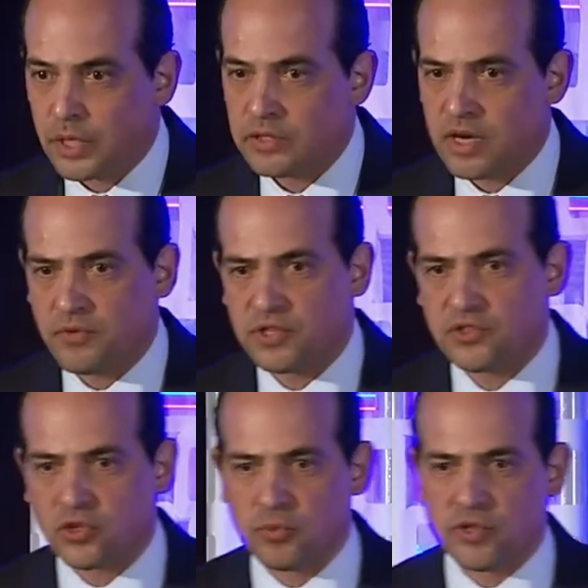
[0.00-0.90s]
San
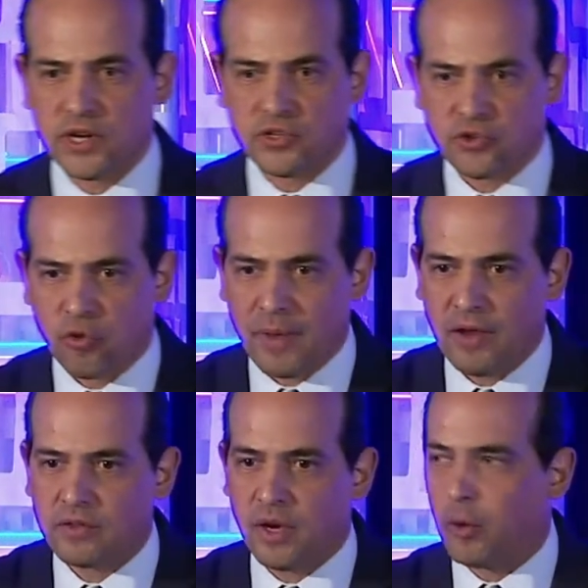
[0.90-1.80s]
Francisco's percentages are
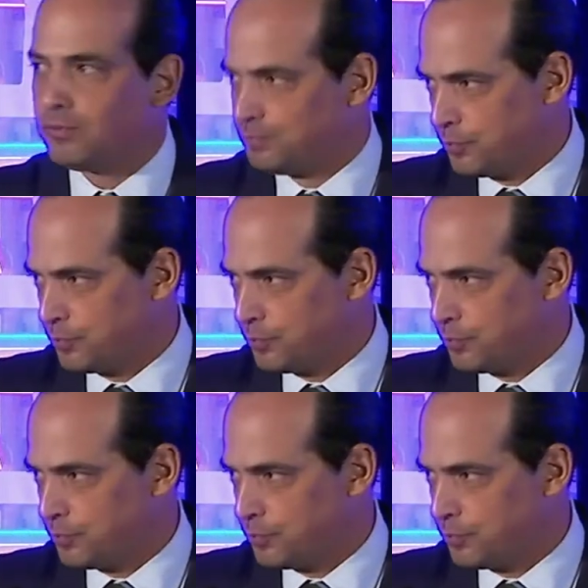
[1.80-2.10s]
about double